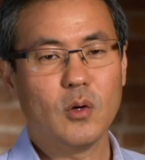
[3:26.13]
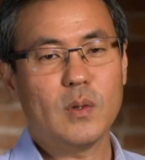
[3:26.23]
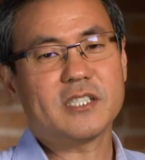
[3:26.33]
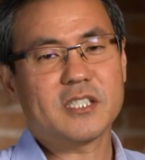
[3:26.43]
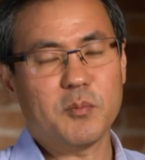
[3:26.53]

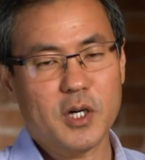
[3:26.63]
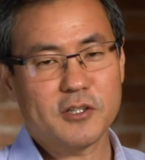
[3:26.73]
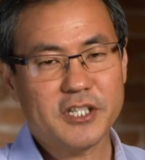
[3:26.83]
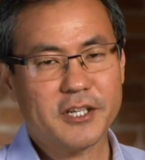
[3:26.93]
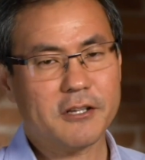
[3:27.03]
which is a
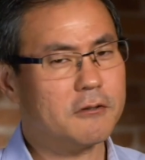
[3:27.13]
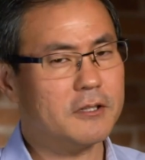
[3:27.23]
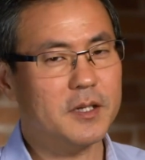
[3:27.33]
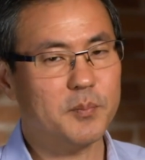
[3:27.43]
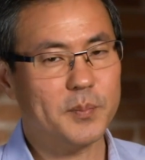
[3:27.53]

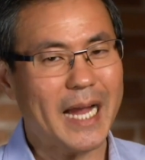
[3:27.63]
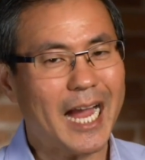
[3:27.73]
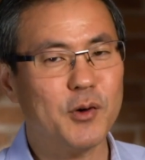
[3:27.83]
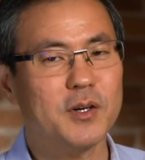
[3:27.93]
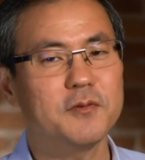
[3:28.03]
particularly
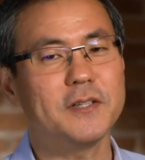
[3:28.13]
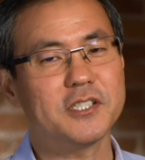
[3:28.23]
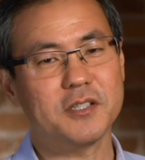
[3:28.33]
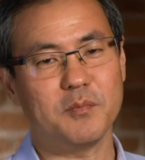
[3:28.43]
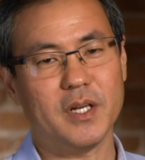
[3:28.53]

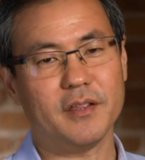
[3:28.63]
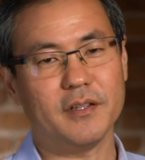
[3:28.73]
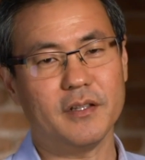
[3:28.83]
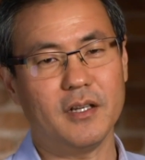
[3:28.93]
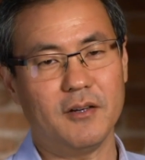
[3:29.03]
power-efficient
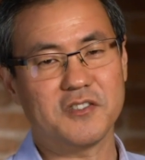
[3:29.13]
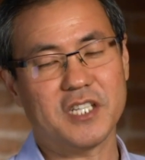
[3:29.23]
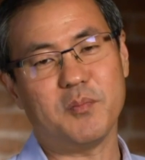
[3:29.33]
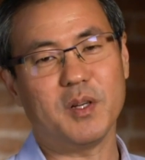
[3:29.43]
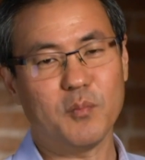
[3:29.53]
method of
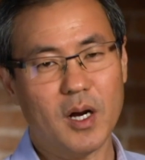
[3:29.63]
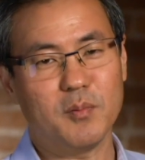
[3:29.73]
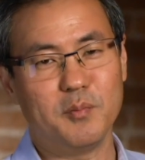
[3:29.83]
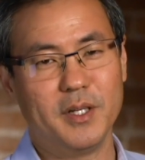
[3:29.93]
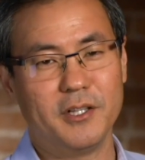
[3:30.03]
shaping
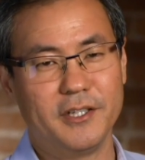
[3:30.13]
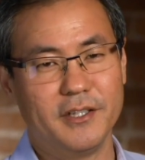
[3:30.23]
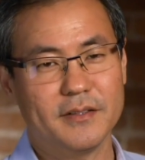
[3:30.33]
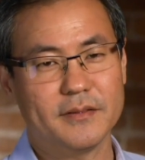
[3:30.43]
probability.